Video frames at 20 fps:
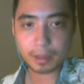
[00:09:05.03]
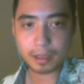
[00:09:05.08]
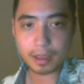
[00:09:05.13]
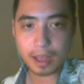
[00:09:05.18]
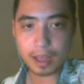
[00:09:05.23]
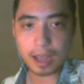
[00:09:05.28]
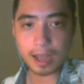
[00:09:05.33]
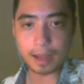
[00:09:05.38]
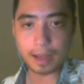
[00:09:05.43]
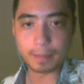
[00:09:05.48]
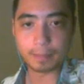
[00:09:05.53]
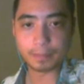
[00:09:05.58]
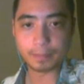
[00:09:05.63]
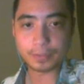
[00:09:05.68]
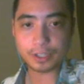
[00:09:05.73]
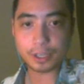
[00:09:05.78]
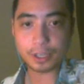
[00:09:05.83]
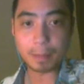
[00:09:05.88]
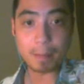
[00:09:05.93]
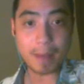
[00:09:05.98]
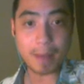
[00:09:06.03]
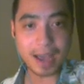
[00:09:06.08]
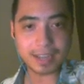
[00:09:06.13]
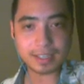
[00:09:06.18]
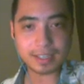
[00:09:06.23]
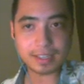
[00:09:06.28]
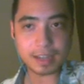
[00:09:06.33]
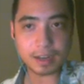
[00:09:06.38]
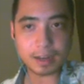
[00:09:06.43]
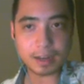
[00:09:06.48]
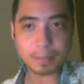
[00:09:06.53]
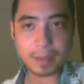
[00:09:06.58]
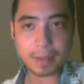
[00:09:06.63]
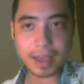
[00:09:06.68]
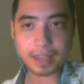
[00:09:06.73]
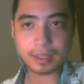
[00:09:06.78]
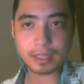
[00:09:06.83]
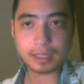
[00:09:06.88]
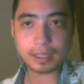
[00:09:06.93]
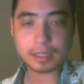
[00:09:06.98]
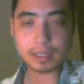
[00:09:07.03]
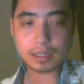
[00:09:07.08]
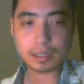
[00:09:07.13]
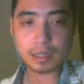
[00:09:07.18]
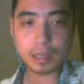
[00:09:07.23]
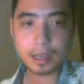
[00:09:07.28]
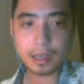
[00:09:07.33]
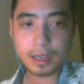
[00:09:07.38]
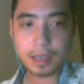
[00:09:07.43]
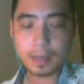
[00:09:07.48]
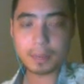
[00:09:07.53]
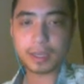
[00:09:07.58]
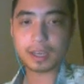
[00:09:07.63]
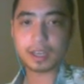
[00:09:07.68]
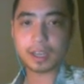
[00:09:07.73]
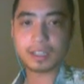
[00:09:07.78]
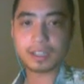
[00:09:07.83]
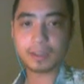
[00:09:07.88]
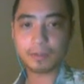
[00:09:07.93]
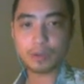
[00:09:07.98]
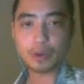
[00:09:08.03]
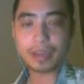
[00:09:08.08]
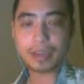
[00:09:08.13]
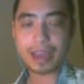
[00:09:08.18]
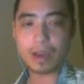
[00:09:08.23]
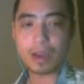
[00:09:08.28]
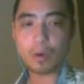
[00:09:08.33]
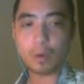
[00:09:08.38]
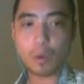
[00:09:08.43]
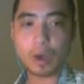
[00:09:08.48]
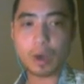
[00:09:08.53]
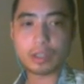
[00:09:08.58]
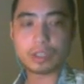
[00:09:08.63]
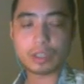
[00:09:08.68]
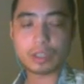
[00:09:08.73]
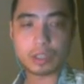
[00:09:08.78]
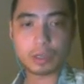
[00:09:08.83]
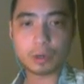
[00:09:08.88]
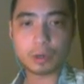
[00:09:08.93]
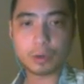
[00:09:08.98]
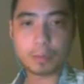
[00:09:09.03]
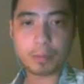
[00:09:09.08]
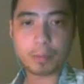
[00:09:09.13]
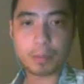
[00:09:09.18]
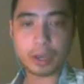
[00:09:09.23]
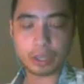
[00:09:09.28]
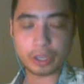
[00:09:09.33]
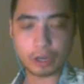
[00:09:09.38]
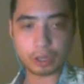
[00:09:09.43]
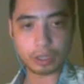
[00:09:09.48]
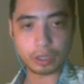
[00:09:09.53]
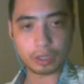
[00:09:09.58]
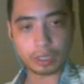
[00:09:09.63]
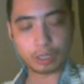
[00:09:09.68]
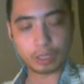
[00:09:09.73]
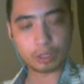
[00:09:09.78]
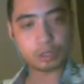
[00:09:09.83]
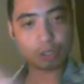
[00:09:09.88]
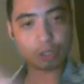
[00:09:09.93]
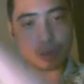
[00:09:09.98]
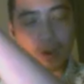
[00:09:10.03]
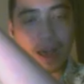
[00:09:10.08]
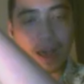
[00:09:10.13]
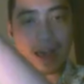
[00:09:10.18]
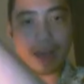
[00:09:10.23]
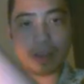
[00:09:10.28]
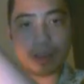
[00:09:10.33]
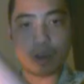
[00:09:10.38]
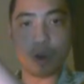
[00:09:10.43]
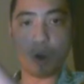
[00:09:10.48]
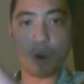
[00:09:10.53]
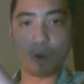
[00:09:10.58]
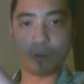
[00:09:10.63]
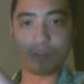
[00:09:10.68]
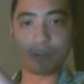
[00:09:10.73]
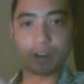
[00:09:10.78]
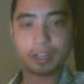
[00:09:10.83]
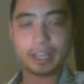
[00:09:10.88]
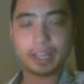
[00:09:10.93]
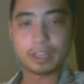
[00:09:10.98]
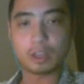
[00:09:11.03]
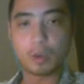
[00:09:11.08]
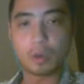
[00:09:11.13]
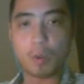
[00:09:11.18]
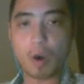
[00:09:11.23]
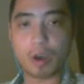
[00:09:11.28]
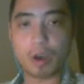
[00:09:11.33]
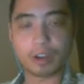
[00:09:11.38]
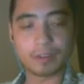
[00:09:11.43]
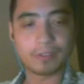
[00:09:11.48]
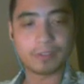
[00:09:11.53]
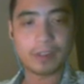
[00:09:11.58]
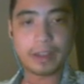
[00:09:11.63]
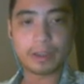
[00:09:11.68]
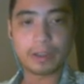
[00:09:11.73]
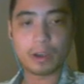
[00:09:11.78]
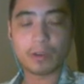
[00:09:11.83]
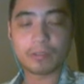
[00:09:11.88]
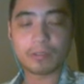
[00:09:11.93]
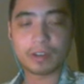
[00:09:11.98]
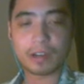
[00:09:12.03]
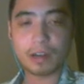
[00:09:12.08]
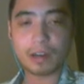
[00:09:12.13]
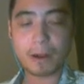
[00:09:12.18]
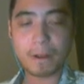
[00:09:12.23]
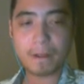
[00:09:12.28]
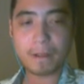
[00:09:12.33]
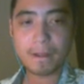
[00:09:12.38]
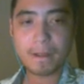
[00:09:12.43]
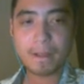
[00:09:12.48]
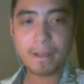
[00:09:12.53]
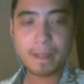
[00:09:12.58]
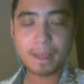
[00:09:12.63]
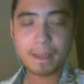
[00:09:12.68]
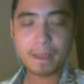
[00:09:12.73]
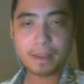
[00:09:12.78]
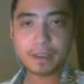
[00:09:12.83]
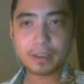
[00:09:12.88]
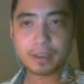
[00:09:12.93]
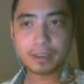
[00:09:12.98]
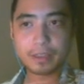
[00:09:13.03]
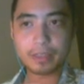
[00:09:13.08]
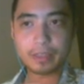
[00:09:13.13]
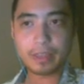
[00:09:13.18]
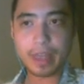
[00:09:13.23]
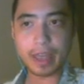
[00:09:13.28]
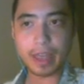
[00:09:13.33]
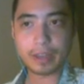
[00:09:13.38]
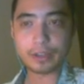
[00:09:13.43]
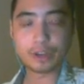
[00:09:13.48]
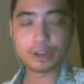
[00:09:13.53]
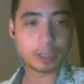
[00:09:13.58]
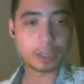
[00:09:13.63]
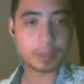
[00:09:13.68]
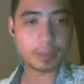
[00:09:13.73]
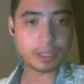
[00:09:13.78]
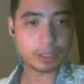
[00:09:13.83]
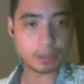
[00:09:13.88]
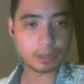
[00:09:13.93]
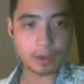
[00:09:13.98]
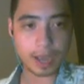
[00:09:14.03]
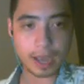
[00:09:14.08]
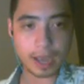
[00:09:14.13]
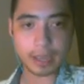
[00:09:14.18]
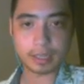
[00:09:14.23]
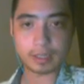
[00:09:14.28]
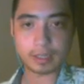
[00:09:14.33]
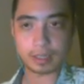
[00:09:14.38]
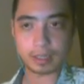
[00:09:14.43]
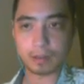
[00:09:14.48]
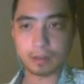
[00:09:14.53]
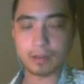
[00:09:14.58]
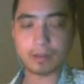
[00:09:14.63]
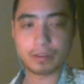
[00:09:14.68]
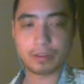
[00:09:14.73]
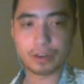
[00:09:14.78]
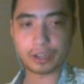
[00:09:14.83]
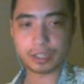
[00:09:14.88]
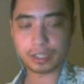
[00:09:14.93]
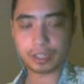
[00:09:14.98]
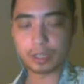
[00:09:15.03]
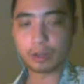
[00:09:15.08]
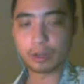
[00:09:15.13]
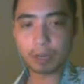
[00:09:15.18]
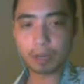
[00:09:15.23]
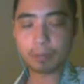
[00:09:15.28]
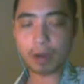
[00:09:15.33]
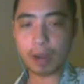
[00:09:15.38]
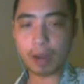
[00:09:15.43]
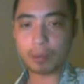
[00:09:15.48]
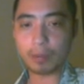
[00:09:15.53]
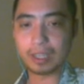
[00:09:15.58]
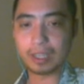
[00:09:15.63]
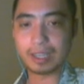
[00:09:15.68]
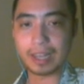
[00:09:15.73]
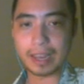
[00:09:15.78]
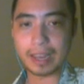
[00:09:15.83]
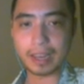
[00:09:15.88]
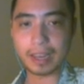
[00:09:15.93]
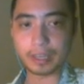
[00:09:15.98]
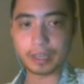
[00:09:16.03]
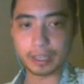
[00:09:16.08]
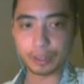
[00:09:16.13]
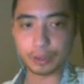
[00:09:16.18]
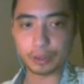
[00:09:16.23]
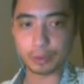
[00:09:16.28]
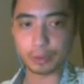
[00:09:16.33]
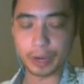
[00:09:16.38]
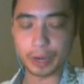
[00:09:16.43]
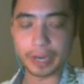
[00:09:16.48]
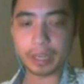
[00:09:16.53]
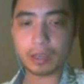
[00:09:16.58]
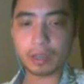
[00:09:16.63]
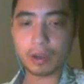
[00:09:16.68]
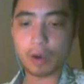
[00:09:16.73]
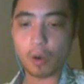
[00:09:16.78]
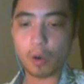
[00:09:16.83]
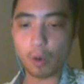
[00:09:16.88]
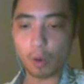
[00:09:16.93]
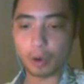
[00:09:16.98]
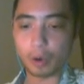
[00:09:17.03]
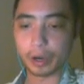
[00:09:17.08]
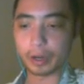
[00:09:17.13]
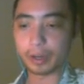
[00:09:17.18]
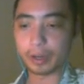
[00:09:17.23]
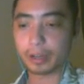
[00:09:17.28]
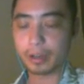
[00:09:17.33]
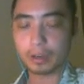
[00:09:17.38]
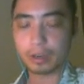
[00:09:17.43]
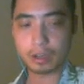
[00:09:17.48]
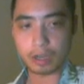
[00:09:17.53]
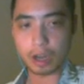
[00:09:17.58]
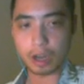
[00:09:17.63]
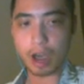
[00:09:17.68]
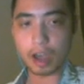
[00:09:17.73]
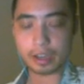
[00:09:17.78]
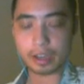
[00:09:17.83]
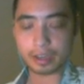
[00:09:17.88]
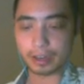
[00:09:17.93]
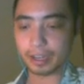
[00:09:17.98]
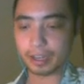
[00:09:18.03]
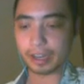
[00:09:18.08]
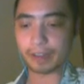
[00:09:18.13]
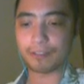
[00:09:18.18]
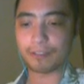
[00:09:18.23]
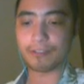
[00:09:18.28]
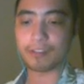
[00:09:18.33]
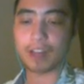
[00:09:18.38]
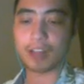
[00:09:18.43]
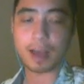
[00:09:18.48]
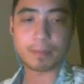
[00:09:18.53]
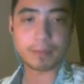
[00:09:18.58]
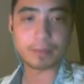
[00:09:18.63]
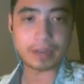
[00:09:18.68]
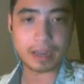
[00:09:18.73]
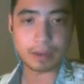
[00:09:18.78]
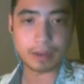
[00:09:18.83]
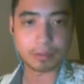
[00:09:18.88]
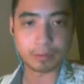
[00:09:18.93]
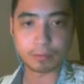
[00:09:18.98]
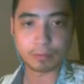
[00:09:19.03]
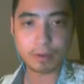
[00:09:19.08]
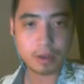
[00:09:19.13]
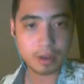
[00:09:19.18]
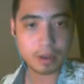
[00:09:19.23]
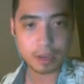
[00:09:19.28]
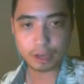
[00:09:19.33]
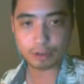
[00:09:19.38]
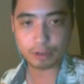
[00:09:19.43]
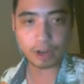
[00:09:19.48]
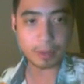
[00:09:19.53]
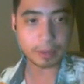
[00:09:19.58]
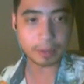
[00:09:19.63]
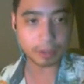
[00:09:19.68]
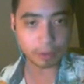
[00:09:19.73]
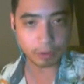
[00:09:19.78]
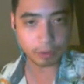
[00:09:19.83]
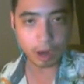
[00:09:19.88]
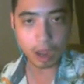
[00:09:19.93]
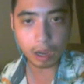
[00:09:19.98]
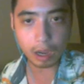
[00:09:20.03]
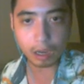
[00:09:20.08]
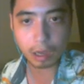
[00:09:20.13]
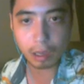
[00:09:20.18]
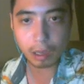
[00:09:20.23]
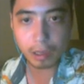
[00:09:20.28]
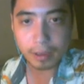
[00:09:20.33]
to my setup at least, because if you count 1, 2, but you're a little too high over like the wall you're flying over, then you're gonna be too high still. You're still gonna probably land in the ring or knock and like flop down and drop like a rock.